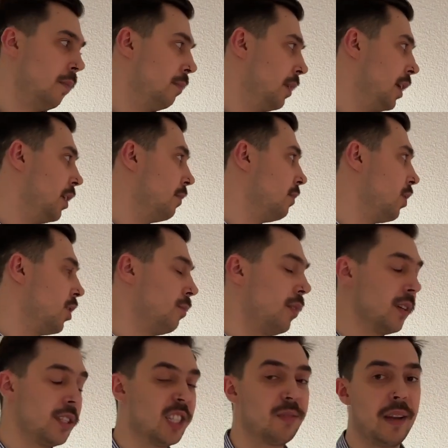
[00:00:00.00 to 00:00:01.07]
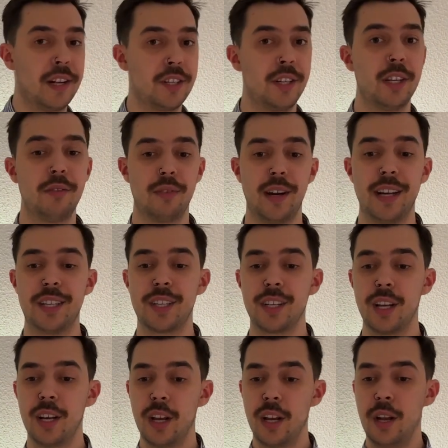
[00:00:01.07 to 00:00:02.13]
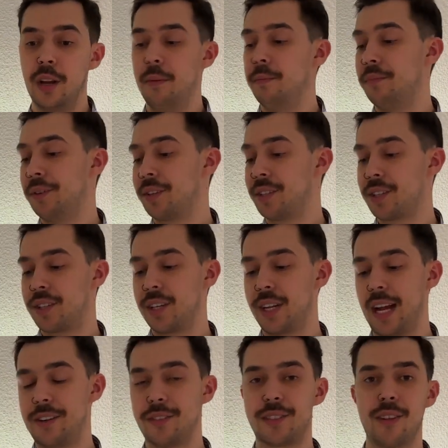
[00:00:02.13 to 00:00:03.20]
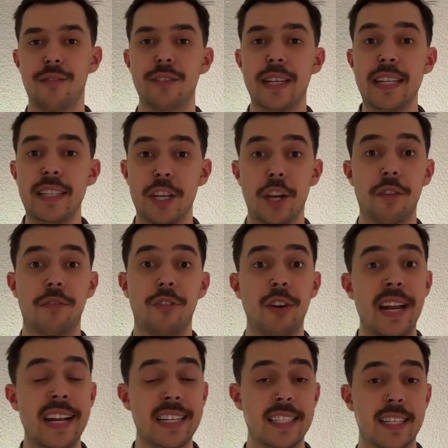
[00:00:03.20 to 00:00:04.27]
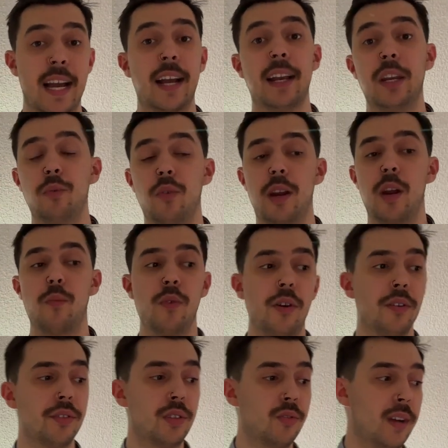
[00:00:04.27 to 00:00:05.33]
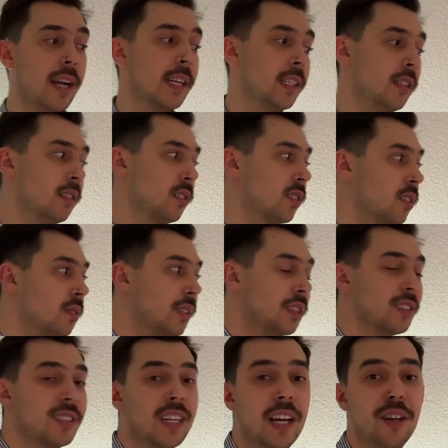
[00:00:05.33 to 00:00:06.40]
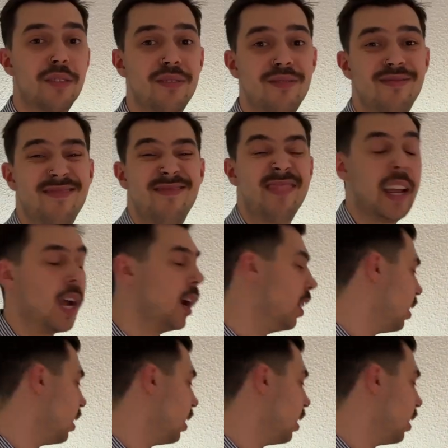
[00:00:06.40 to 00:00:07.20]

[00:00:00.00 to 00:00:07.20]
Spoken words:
in the photo box especially, right? But I just don't think they offer exactly what I want, right? They're just kind of meh,